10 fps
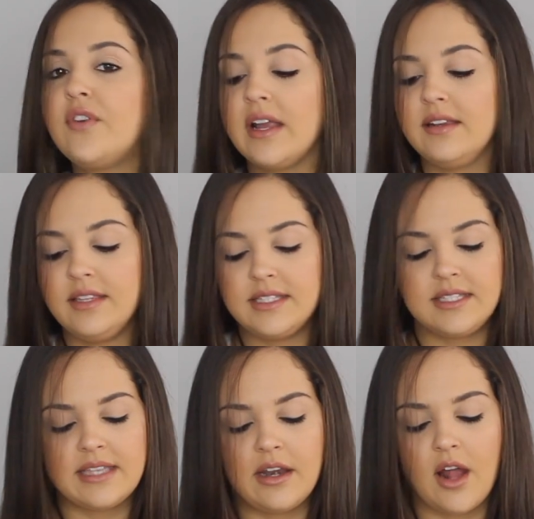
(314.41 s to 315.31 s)
finally, to
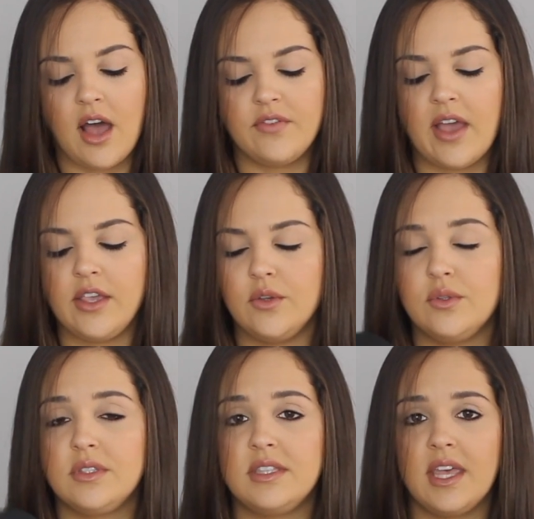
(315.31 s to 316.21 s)
set it off, I
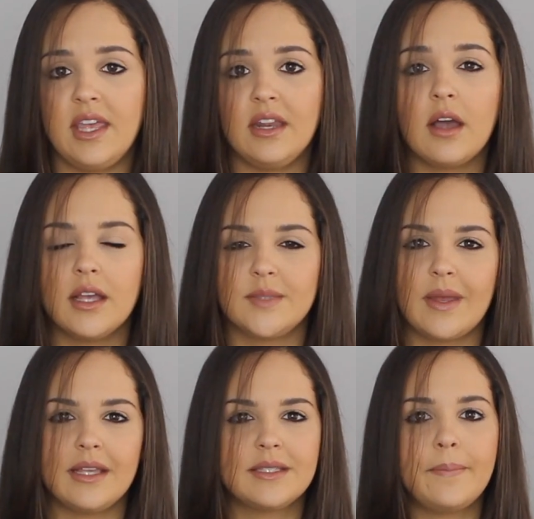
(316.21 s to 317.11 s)
use the IT
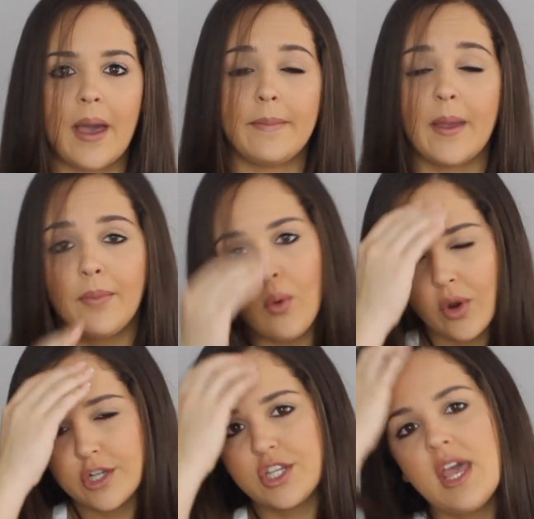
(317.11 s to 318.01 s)
Cosmetics Bye Bye
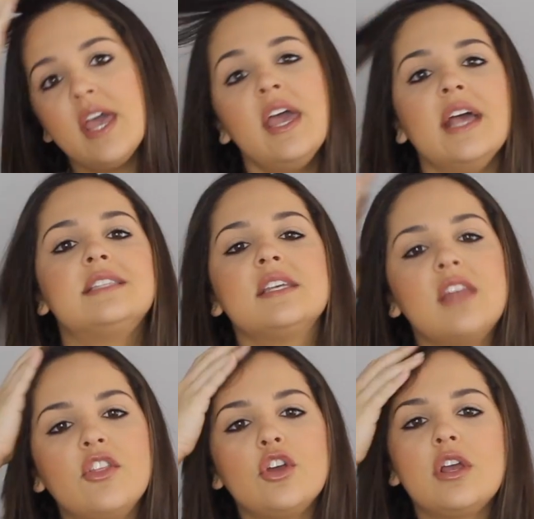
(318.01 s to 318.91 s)
Pores. It's
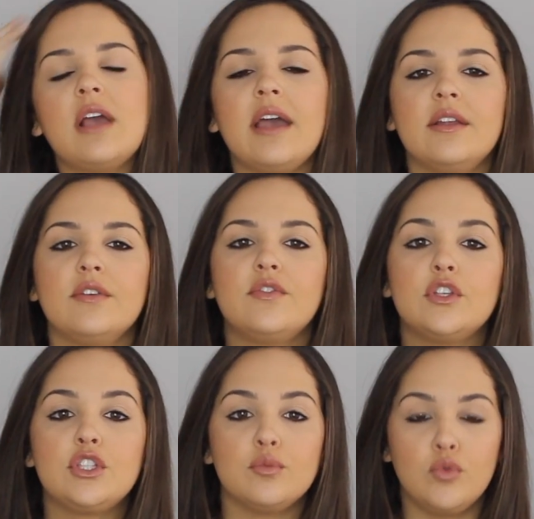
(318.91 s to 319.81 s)
another kind of
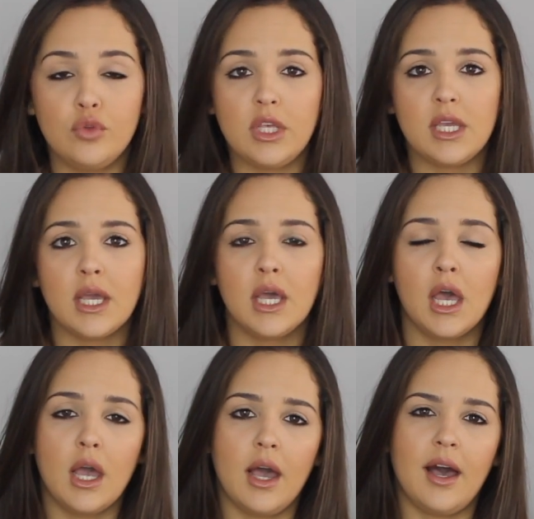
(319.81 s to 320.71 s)
smoothing
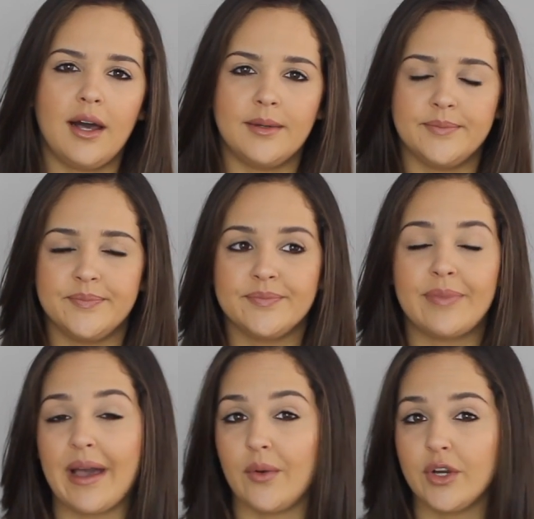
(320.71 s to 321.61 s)

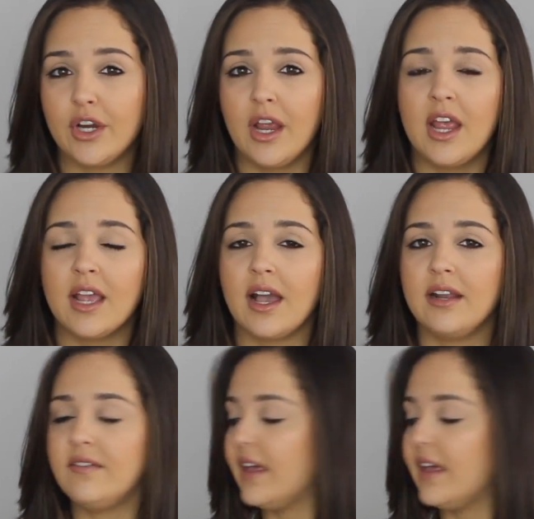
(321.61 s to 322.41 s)
powder, kind of